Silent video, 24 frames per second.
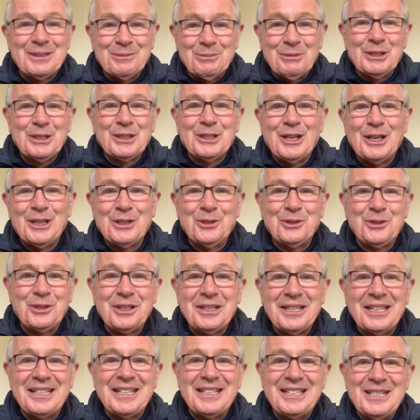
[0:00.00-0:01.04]
My God, does it
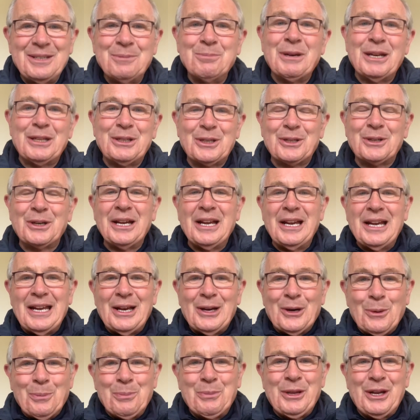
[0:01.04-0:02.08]
get any better
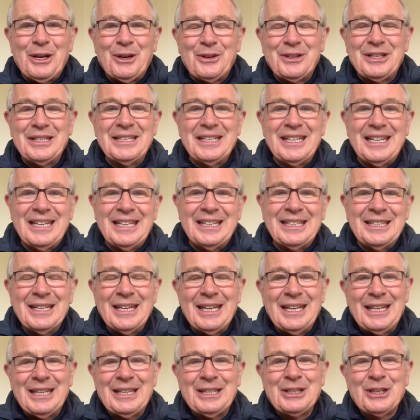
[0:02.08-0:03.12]
up there
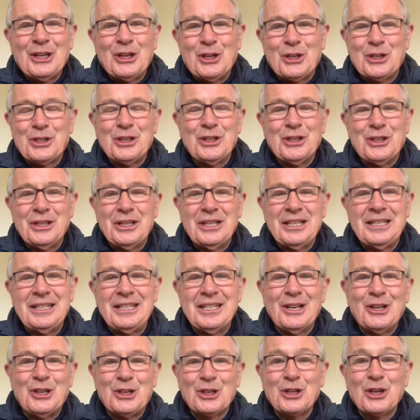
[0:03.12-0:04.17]
in Cork now, in
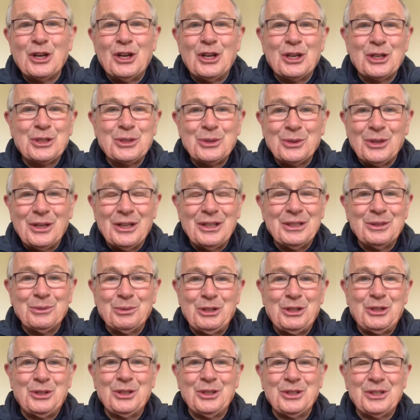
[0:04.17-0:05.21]
North Cork, Duhallow,
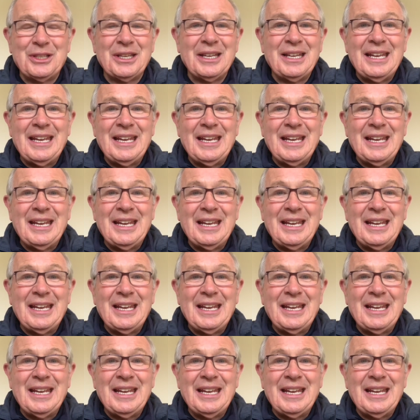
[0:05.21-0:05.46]
which is,